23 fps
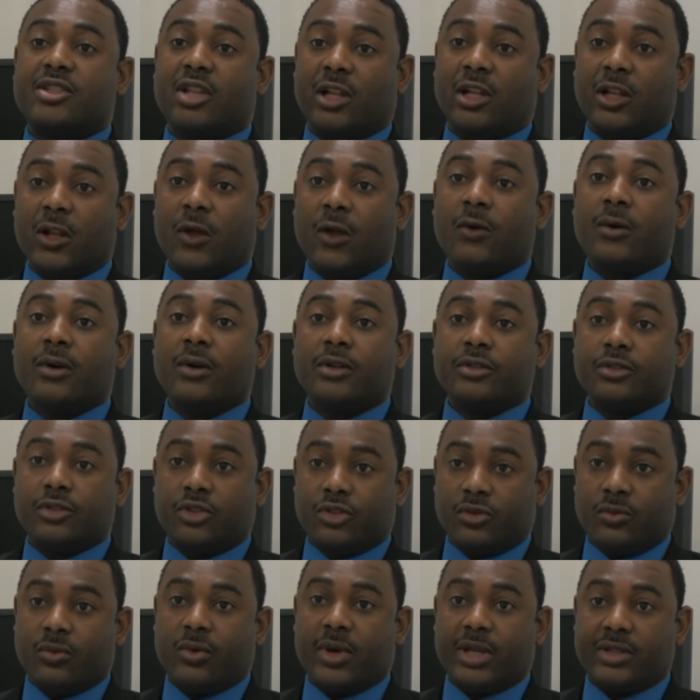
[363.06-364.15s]
the lower
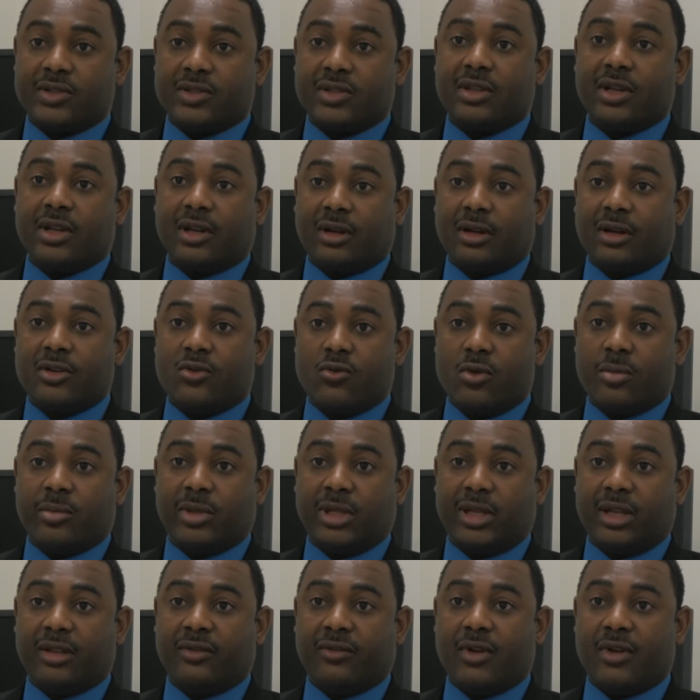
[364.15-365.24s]
joints that are
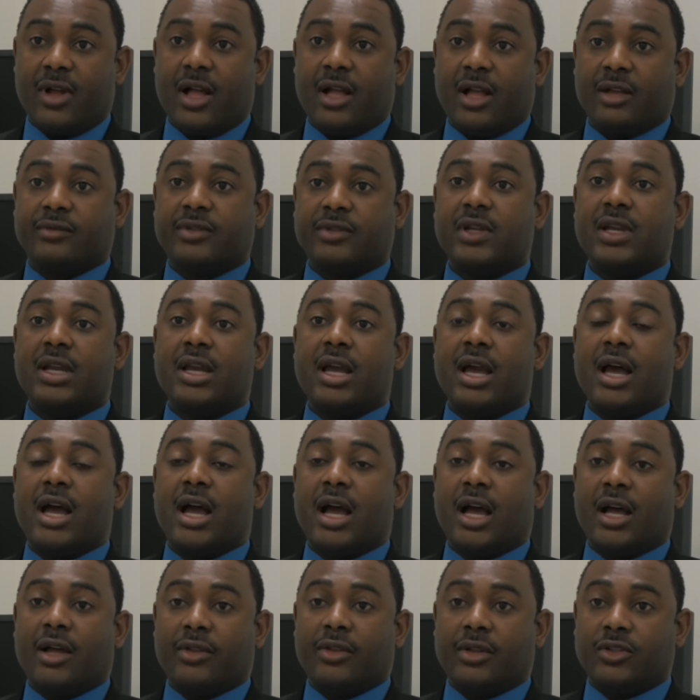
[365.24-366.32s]
normally involved,
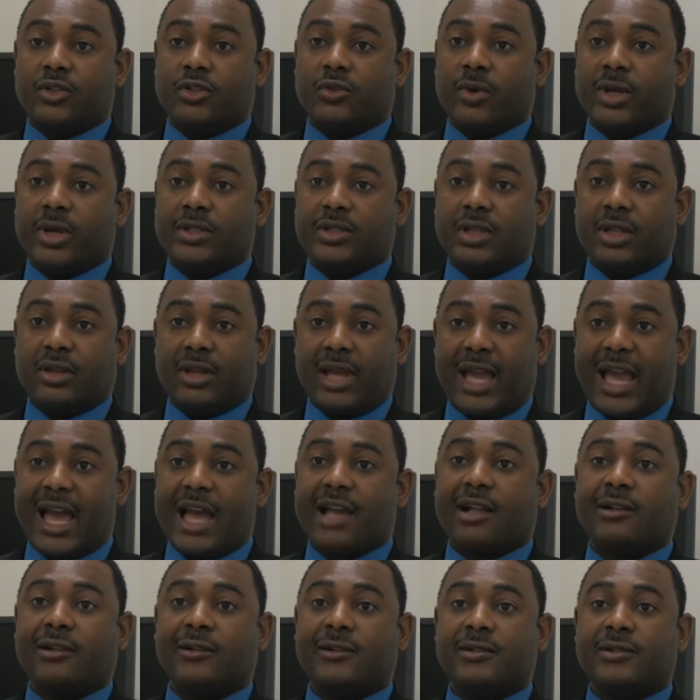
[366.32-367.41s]
the joints in the
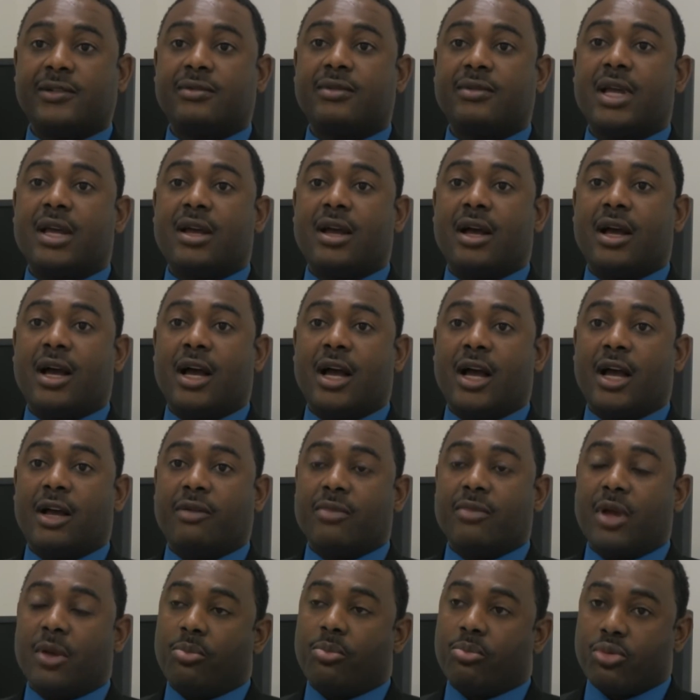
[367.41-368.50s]
ankles,
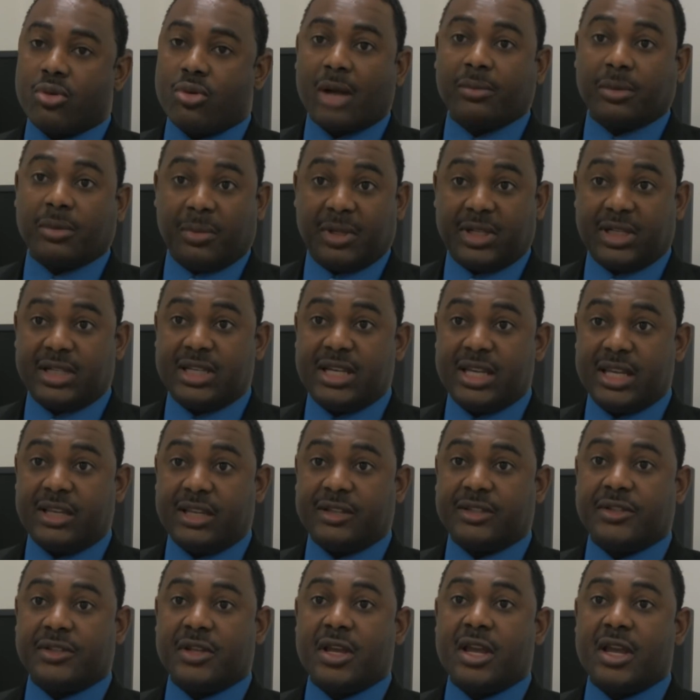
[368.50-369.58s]
probably the
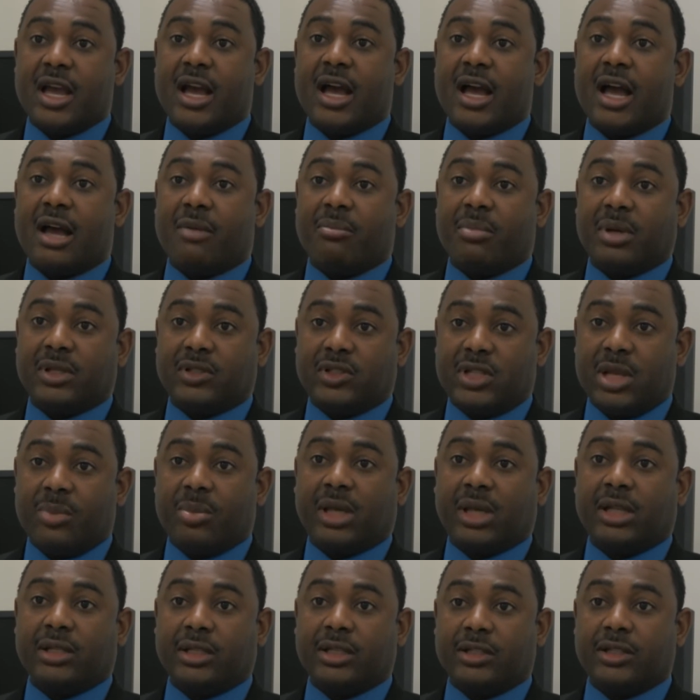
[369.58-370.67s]
knees, but
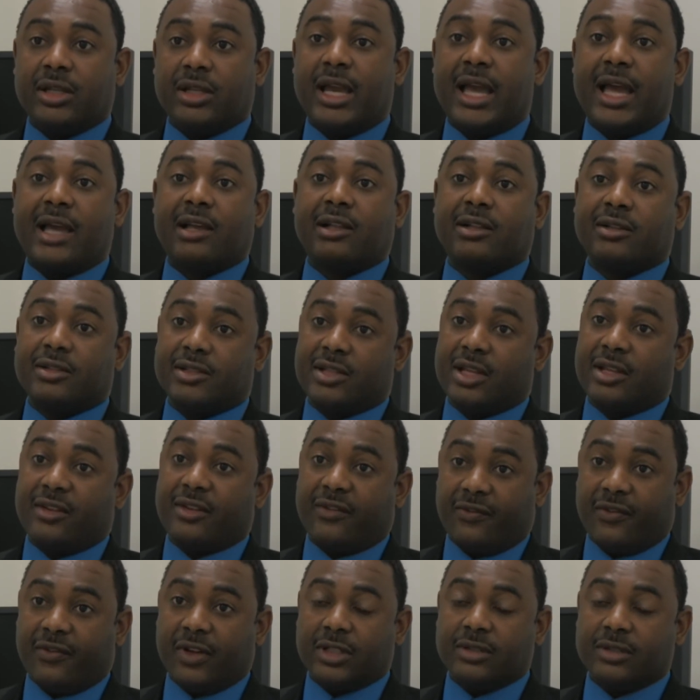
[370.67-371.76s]
typically in the ankles and the
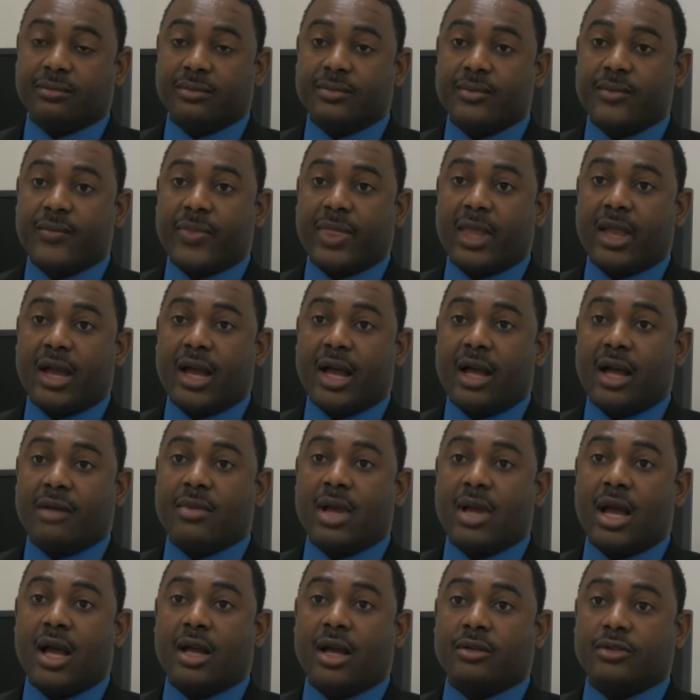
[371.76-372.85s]
foot
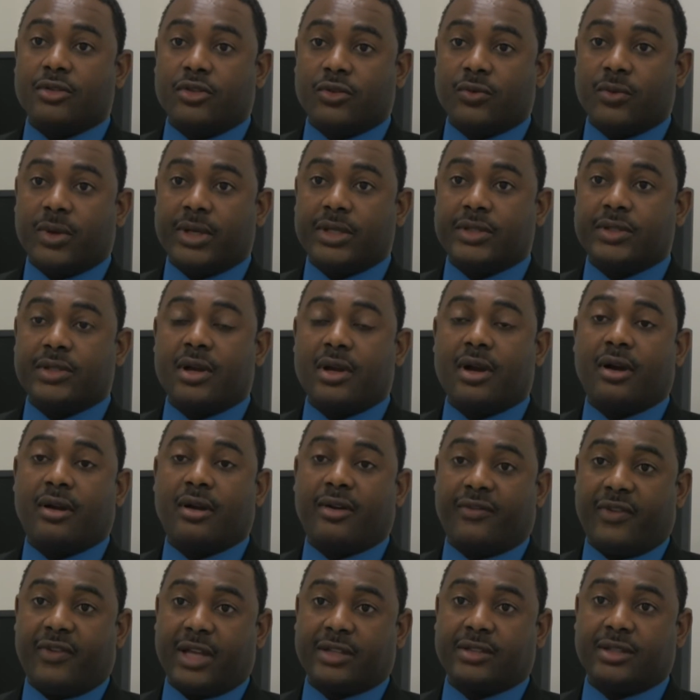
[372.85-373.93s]
joints are
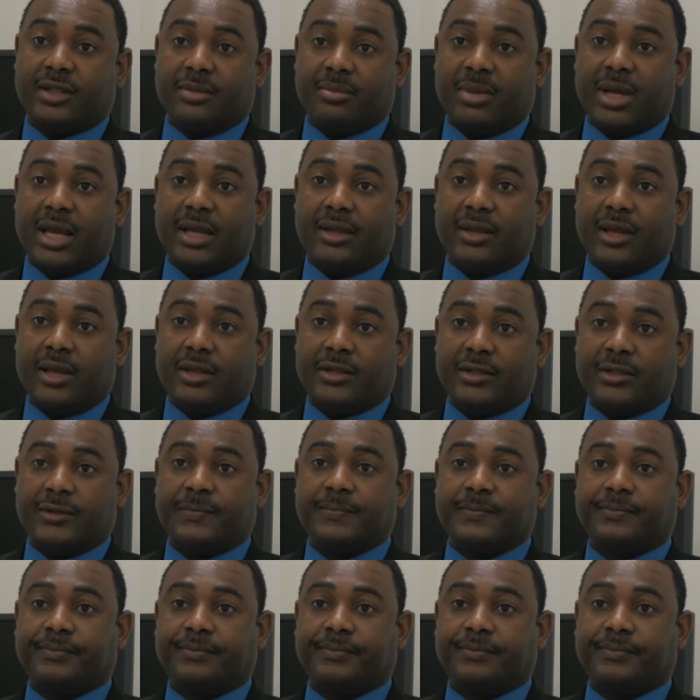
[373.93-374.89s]
affected by this.